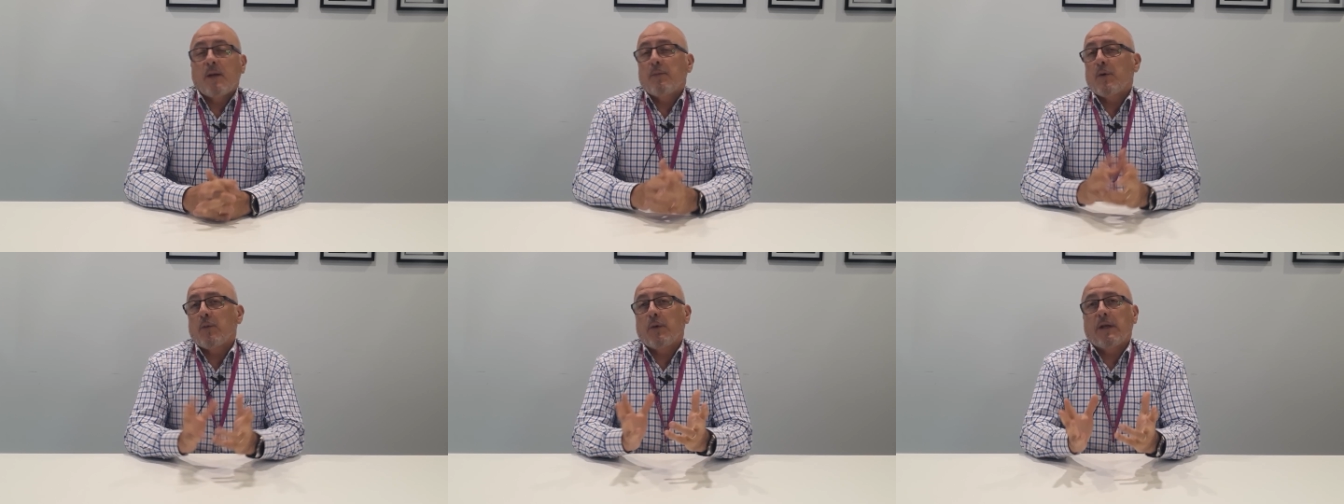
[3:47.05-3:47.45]

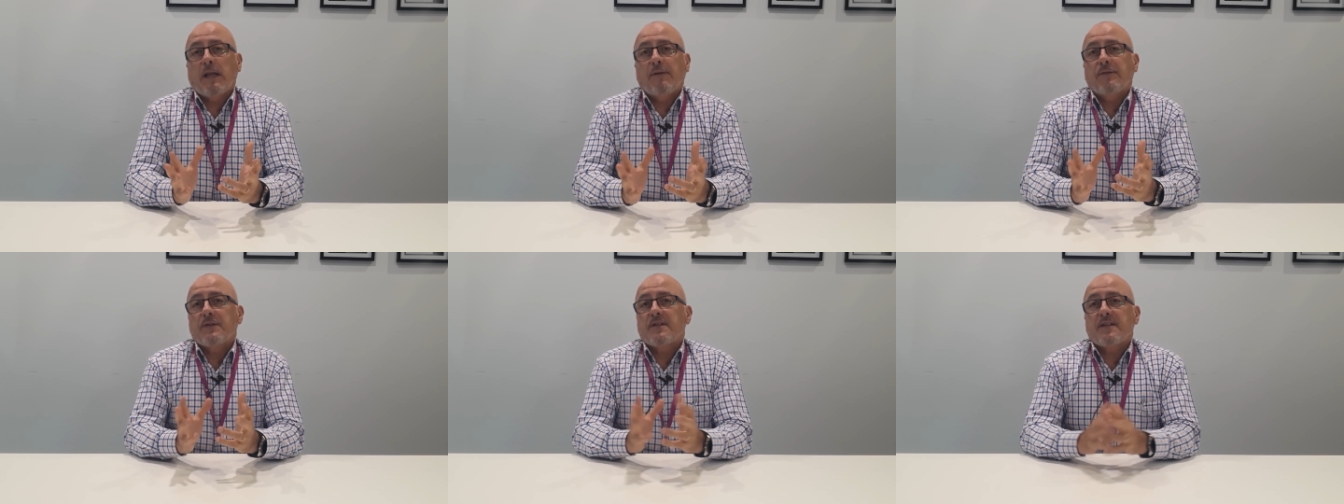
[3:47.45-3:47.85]
But we'd
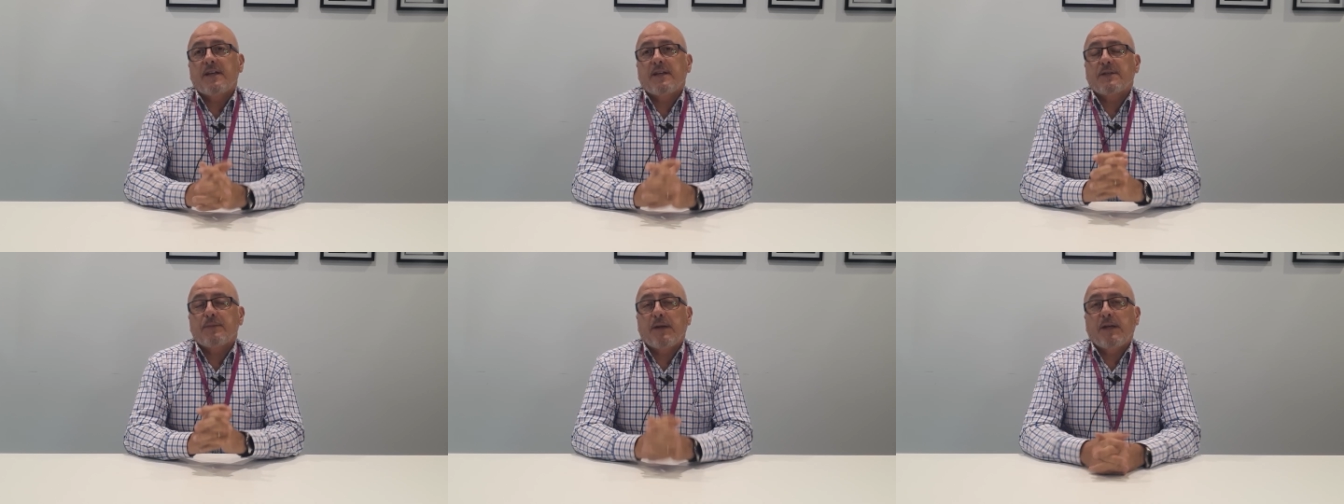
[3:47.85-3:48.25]
love to
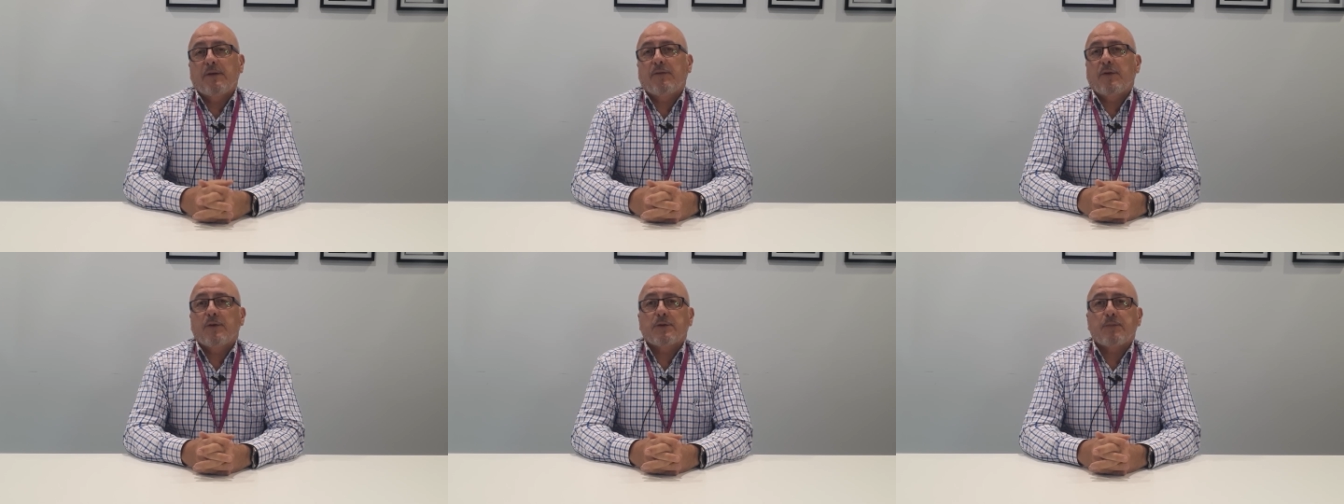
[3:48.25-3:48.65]
see as many
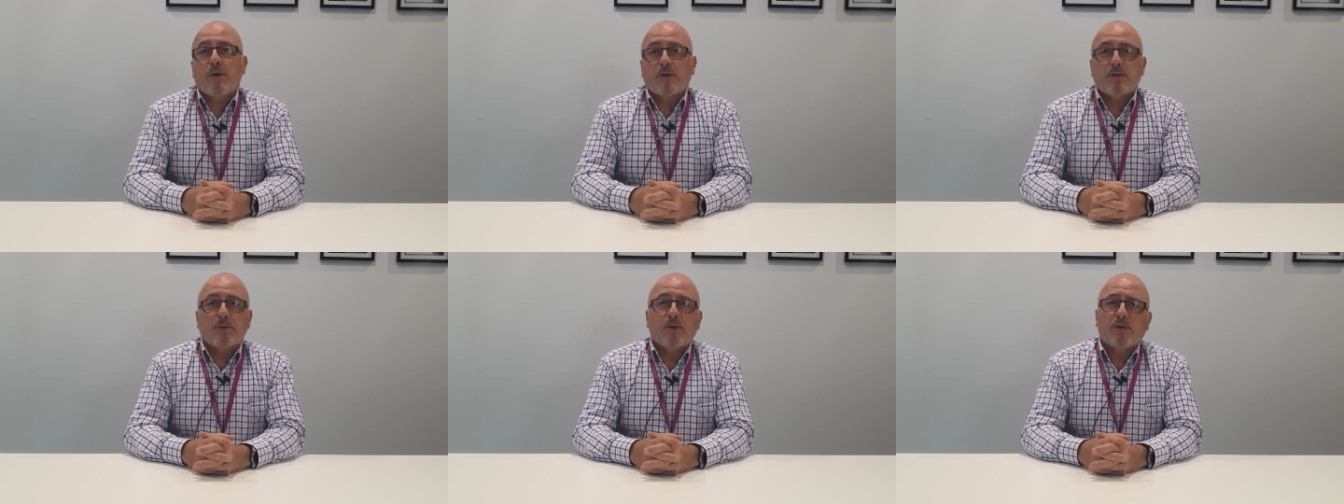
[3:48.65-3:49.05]
of you as
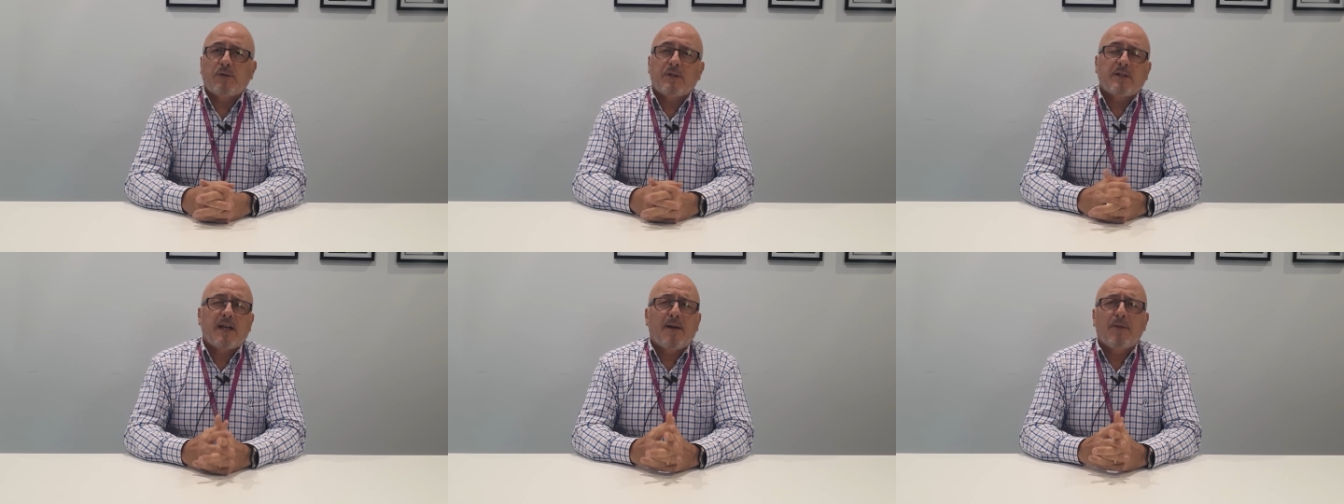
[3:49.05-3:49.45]
possible.
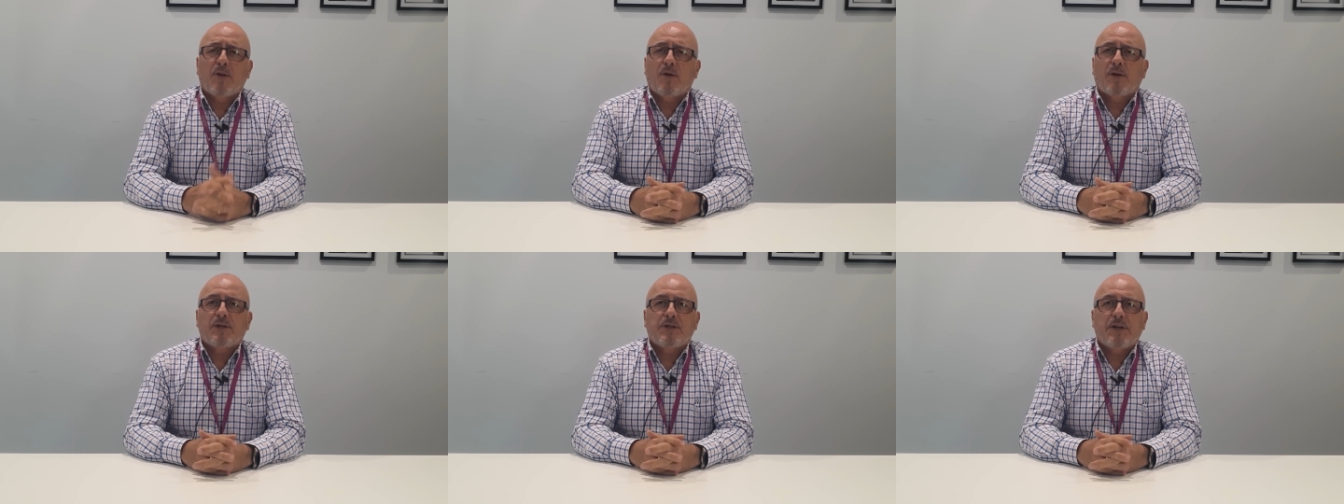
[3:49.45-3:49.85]
Just come
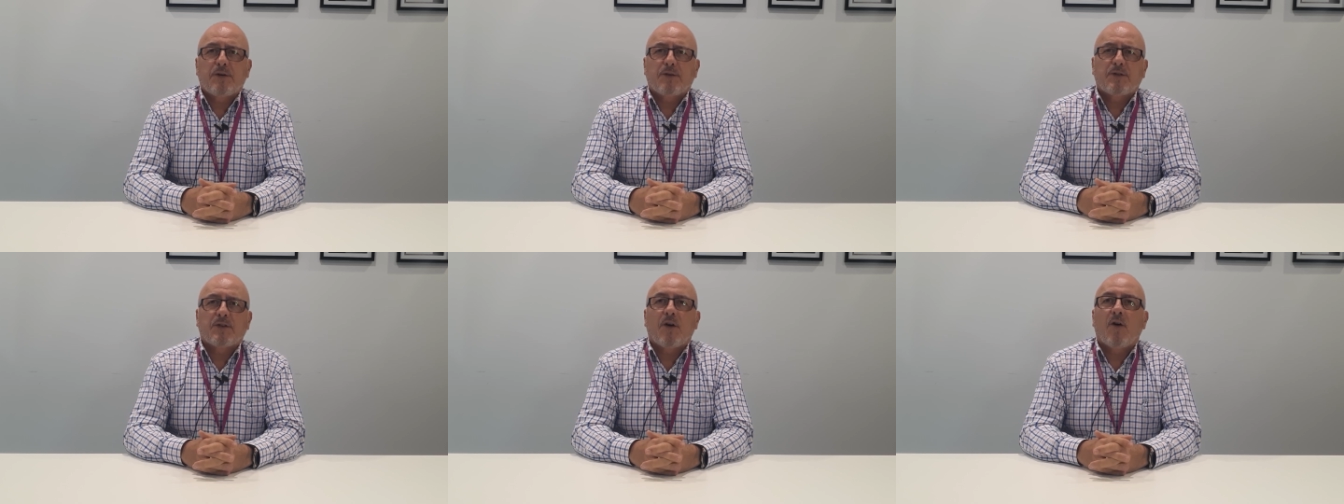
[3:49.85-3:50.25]
along and cheer
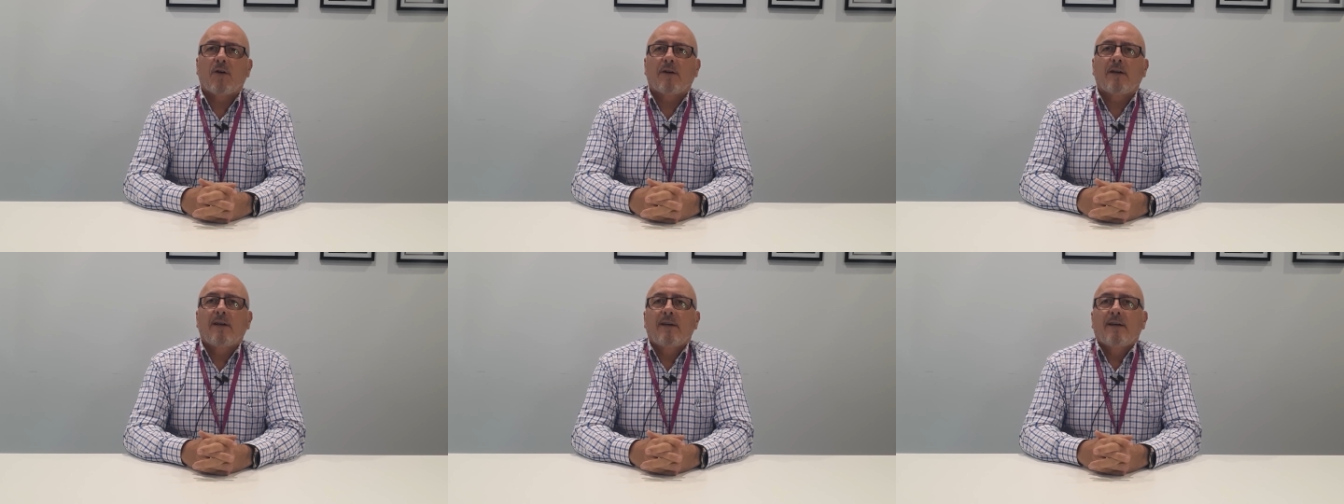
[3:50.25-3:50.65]
us
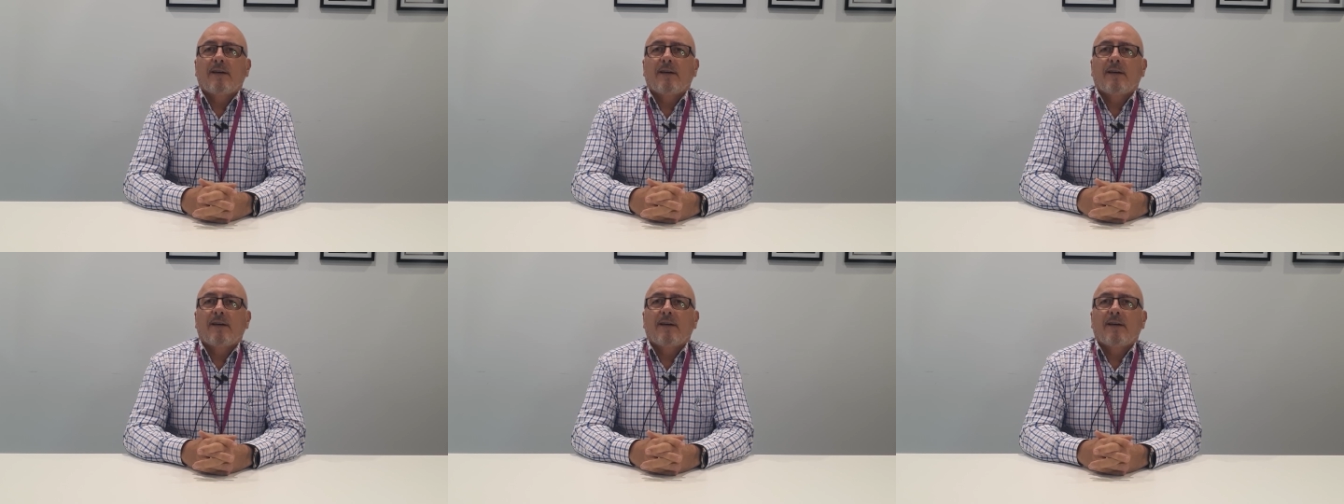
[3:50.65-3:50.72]
on.